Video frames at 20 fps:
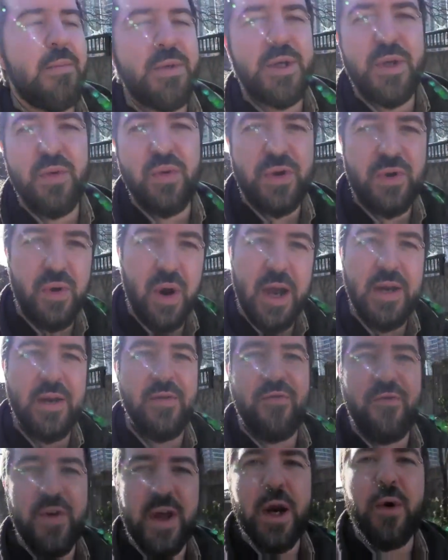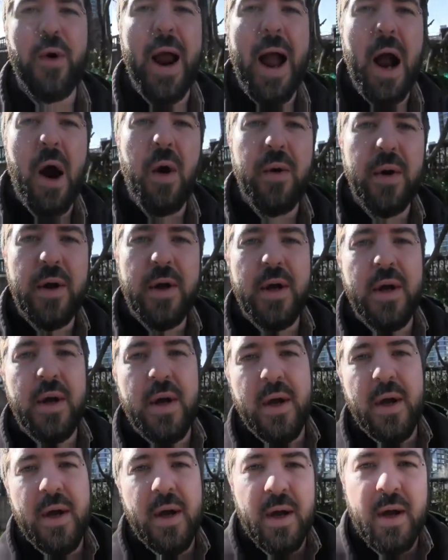she was trying to figure out,
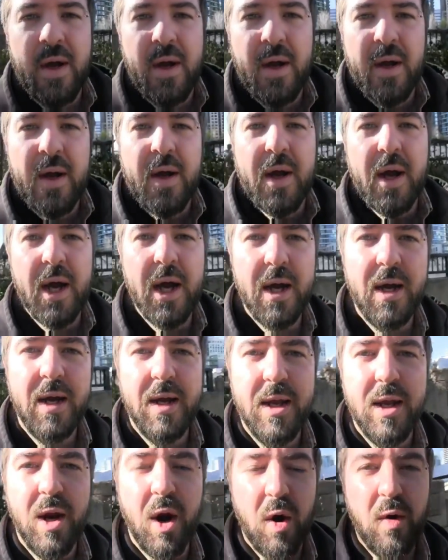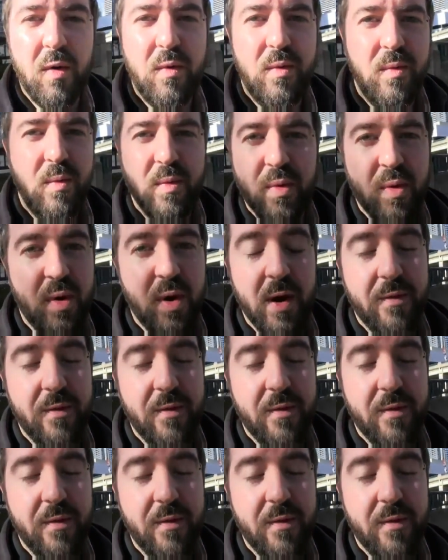you know,